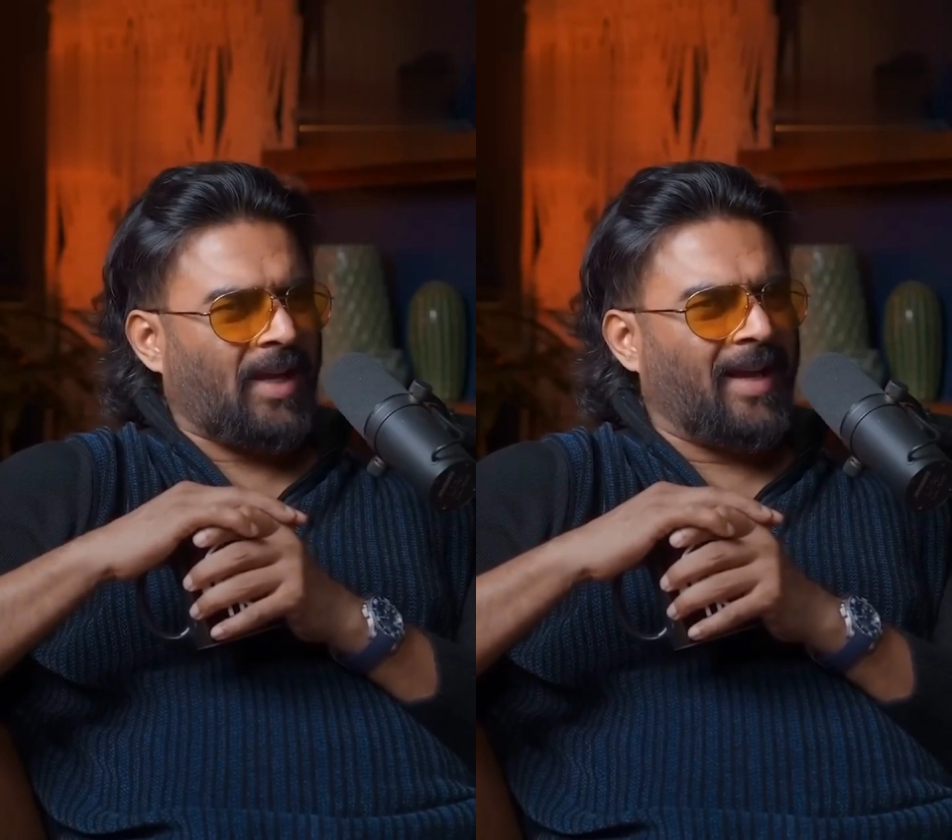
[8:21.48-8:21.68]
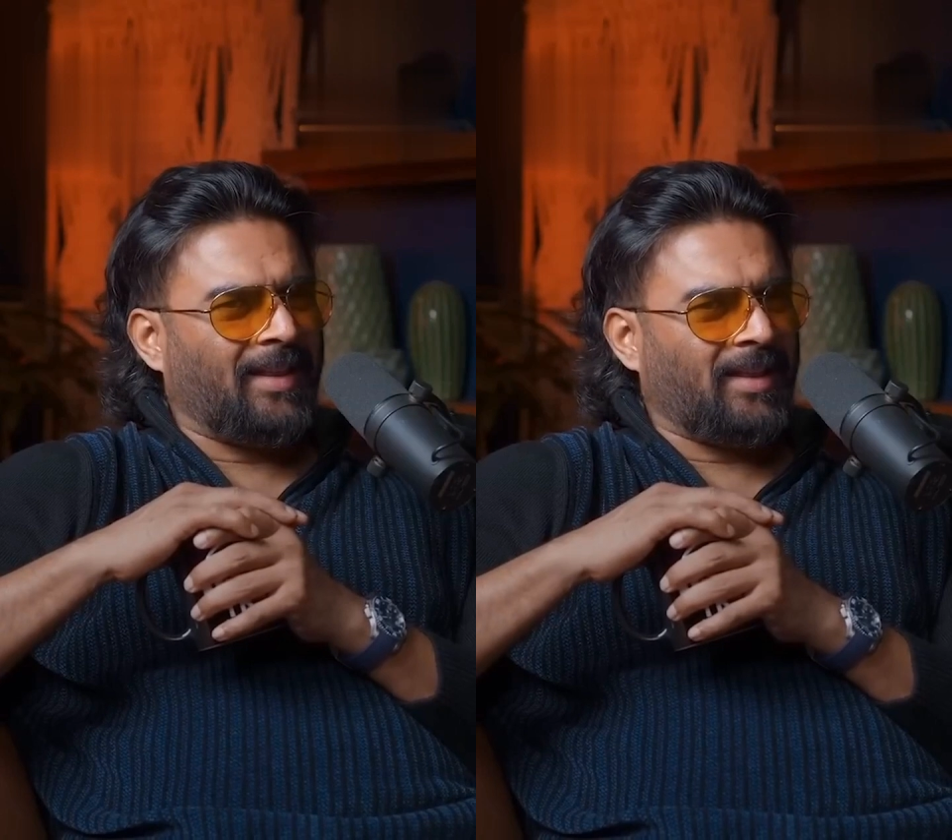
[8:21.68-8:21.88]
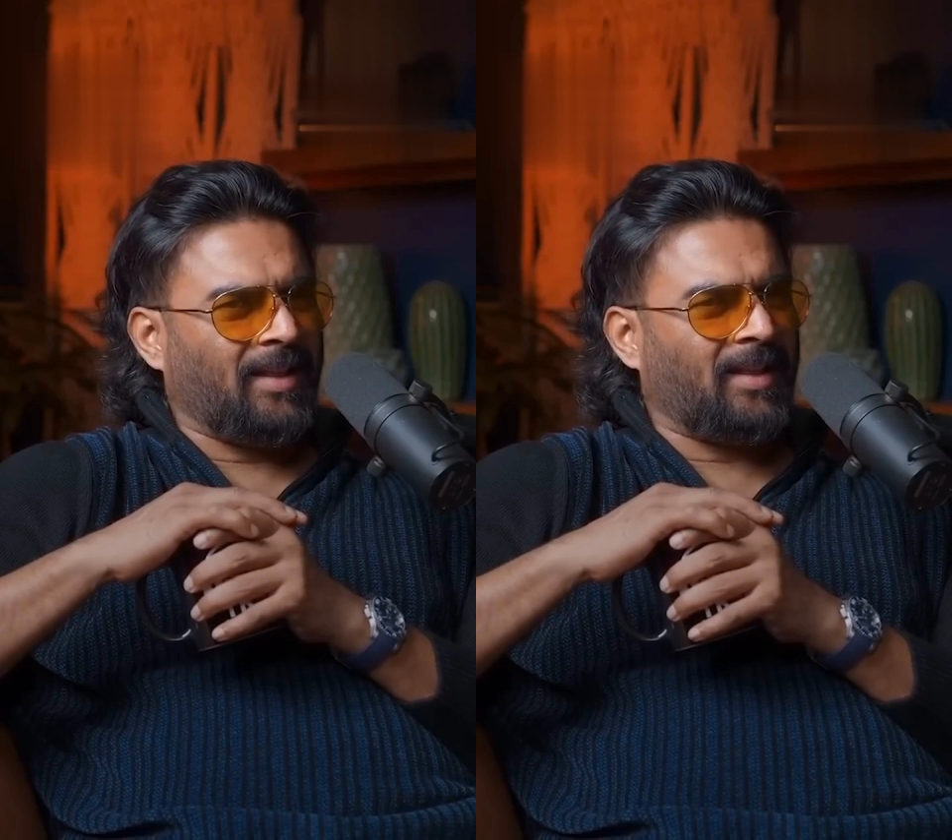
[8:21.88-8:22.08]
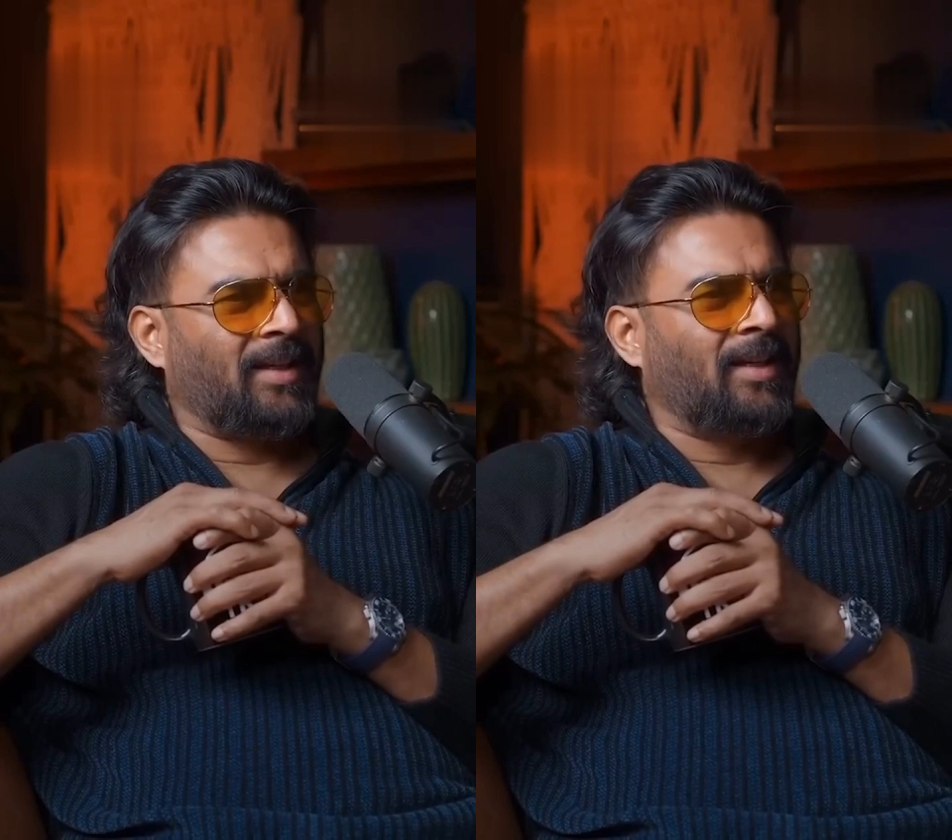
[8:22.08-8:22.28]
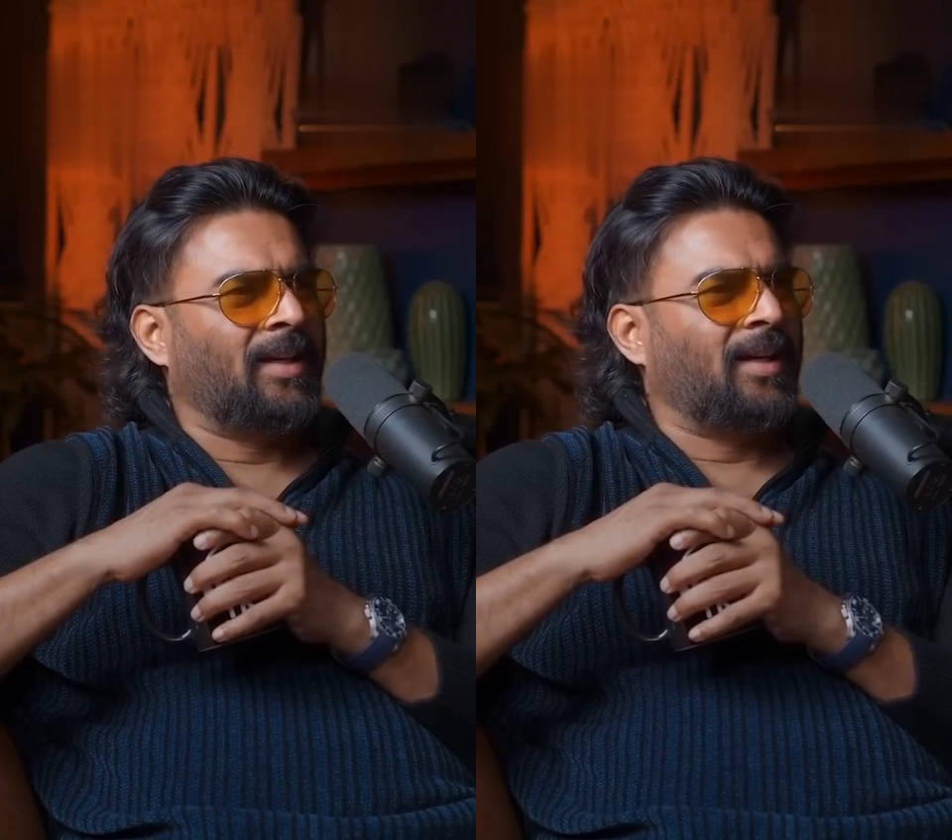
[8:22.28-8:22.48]
I think
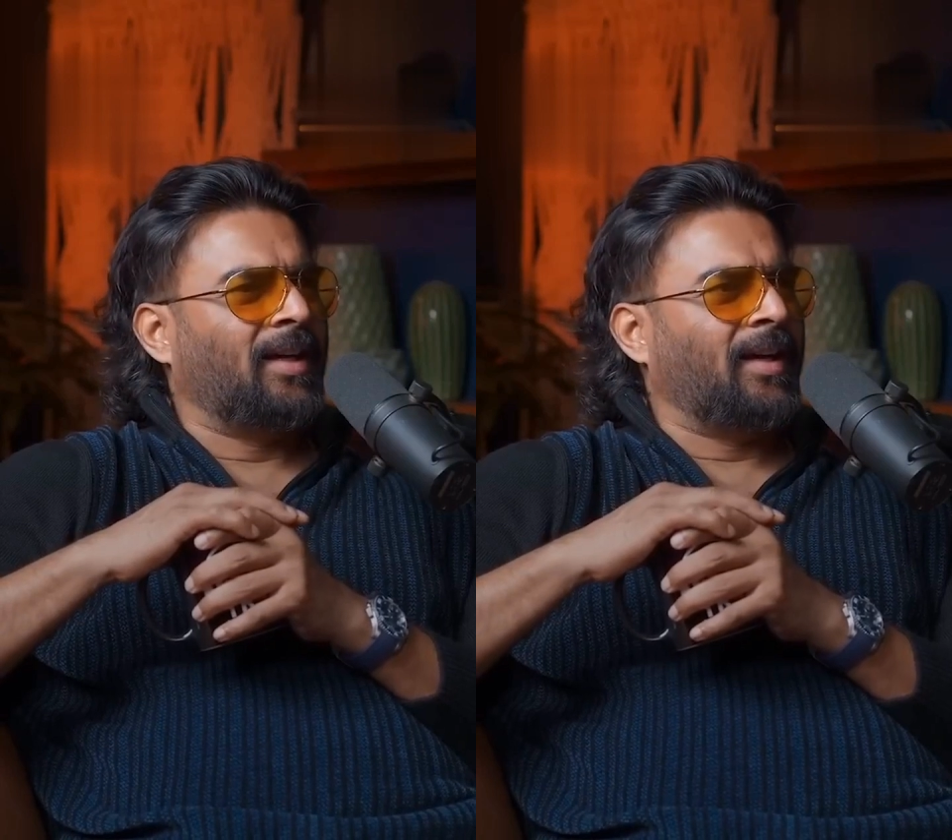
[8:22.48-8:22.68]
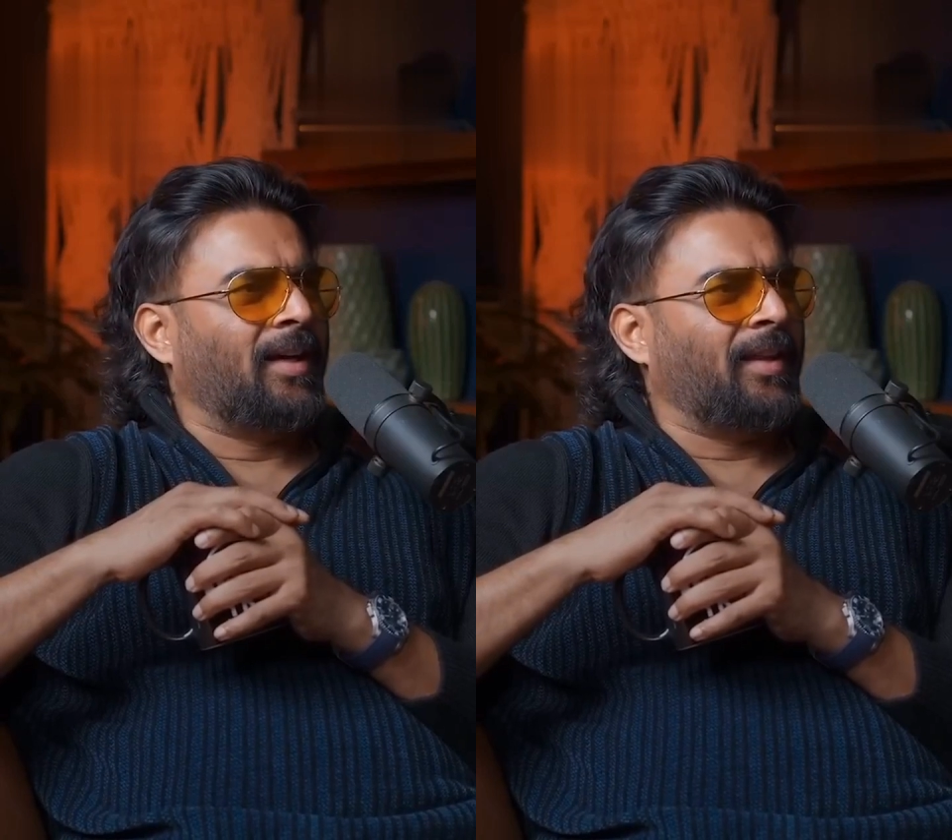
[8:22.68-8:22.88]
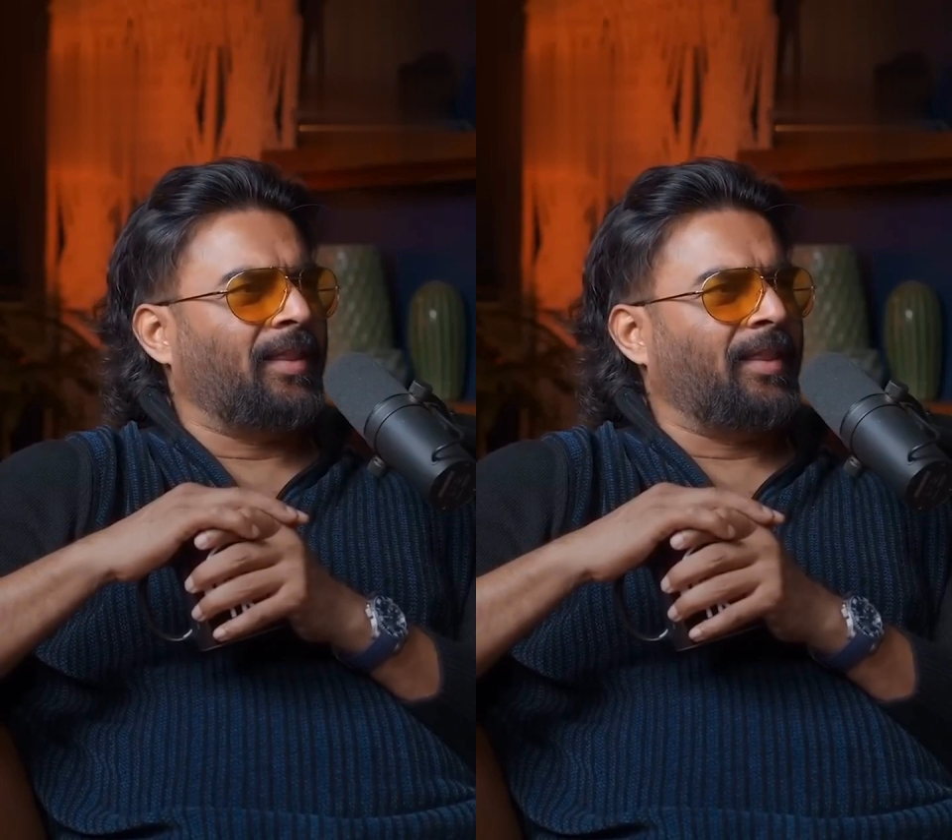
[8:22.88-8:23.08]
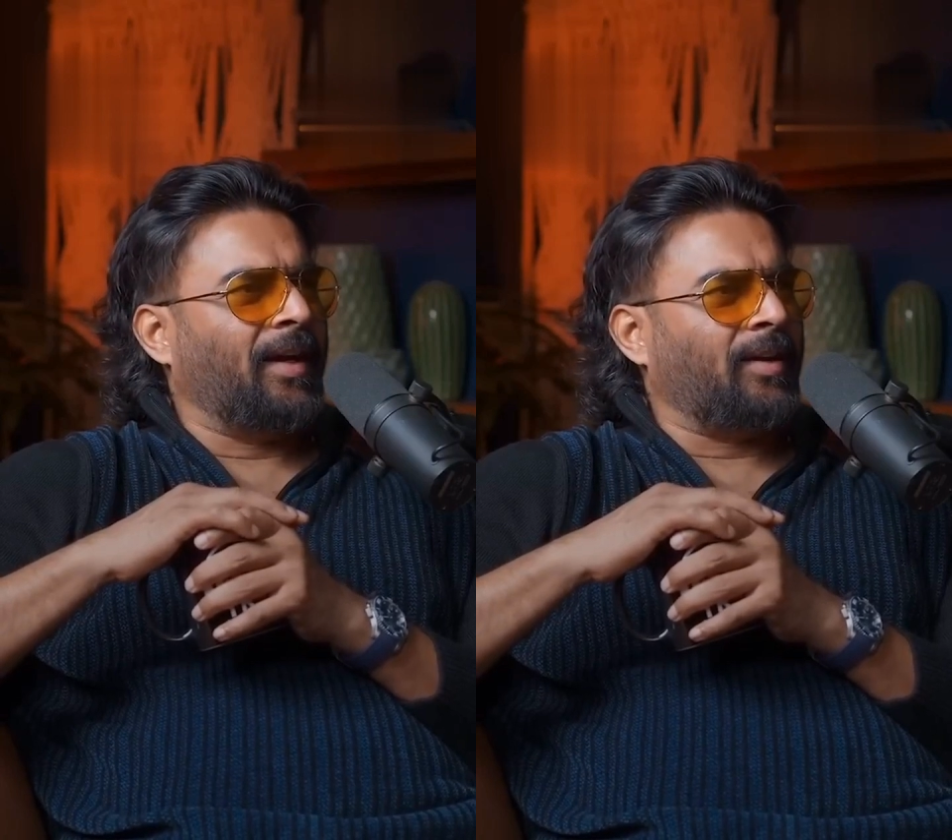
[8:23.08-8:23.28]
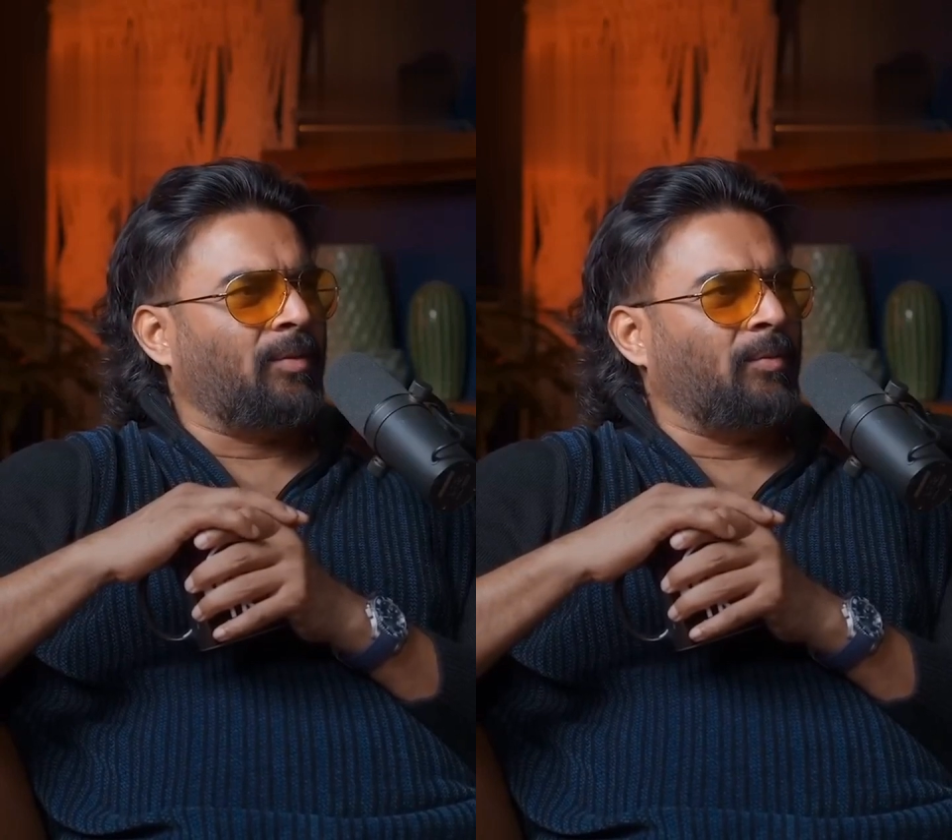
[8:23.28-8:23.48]
that